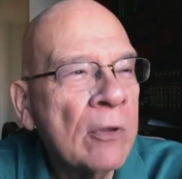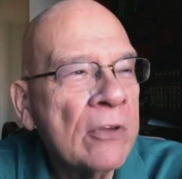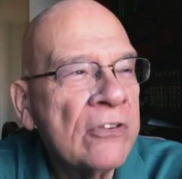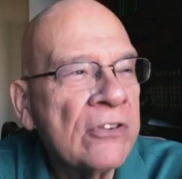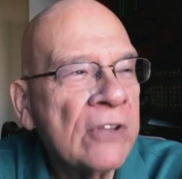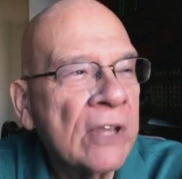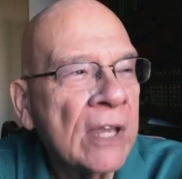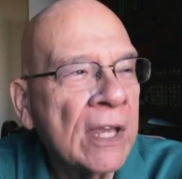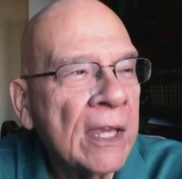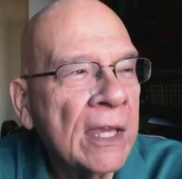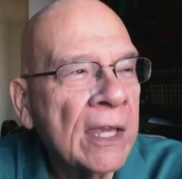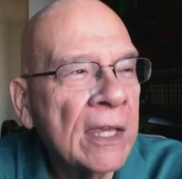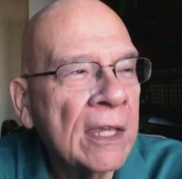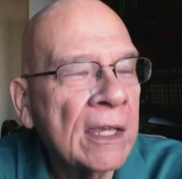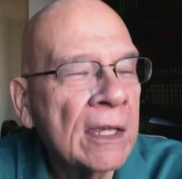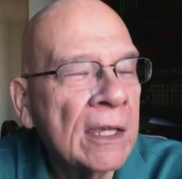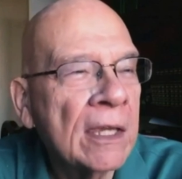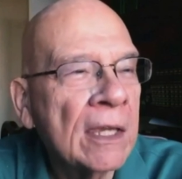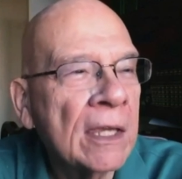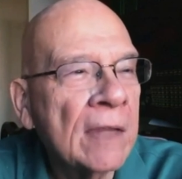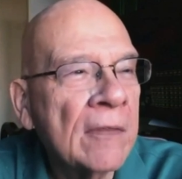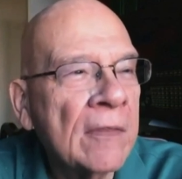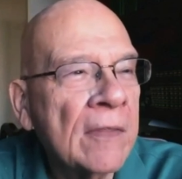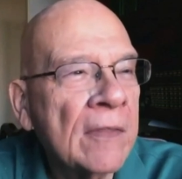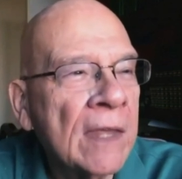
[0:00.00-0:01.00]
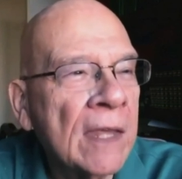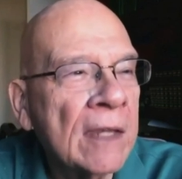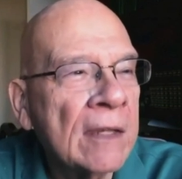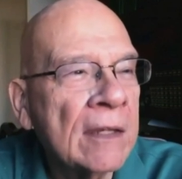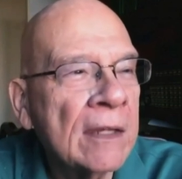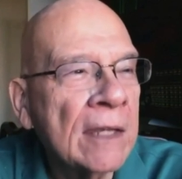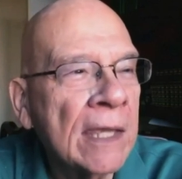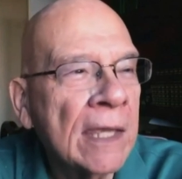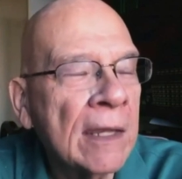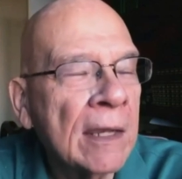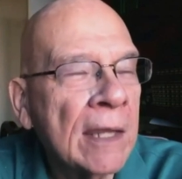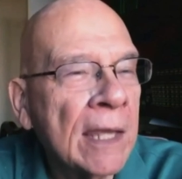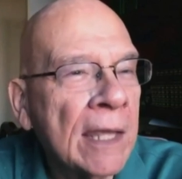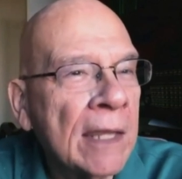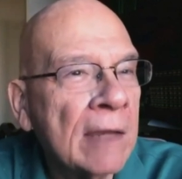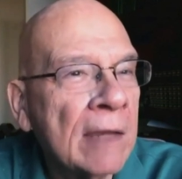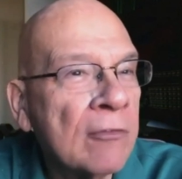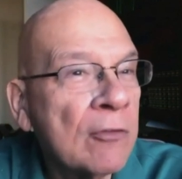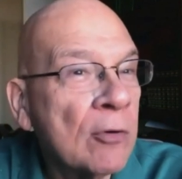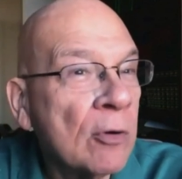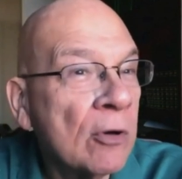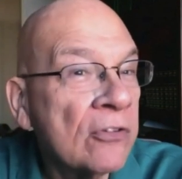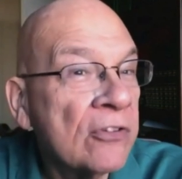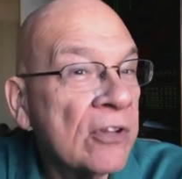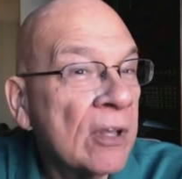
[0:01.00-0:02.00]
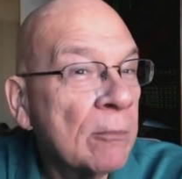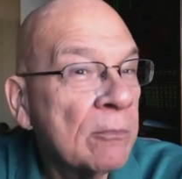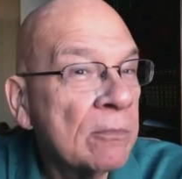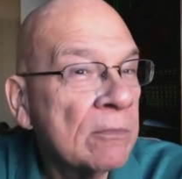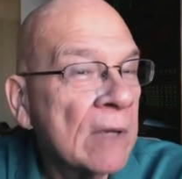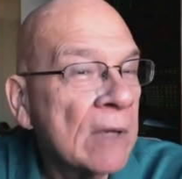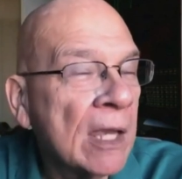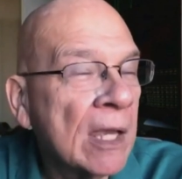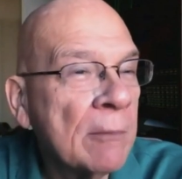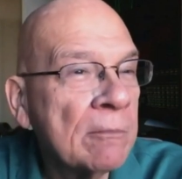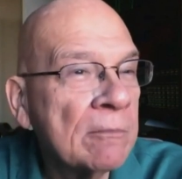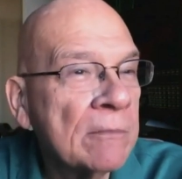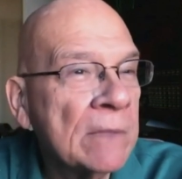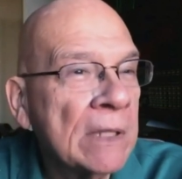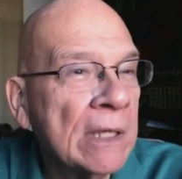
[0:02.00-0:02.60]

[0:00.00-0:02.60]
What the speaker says: I would say that, and of course I'm